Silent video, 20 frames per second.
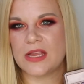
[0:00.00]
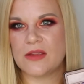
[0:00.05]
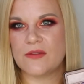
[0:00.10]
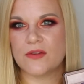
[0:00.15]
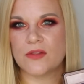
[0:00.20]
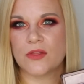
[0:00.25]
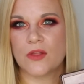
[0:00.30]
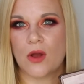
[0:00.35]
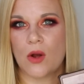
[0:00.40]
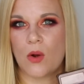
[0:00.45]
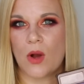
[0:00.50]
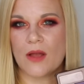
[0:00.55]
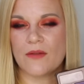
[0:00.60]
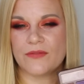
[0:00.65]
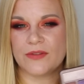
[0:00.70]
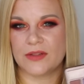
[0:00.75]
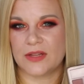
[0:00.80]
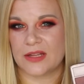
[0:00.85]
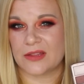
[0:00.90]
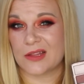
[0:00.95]
even though I
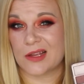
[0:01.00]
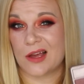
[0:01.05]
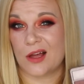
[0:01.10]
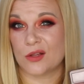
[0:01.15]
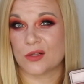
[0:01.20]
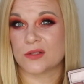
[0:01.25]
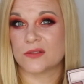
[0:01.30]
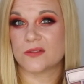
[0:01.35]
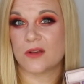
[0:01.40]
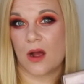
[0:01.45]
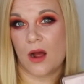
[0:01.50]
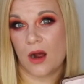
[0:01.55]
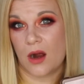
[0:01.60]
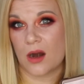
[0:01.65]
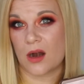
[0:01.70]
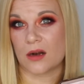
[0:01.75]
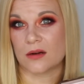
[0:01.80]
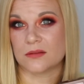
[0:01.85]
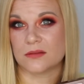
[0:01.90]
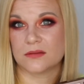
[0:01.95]
feel like the colors
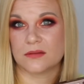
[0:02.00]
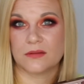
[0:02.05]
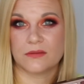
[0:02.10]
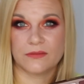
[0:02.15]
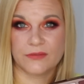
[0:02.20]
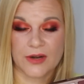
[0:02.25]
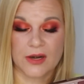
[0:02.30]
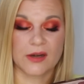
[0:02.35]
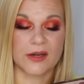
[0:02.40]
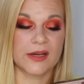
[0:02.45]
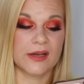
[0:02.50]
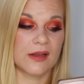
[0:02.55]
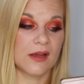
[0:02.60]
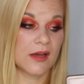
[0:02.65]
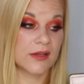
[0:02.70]
are very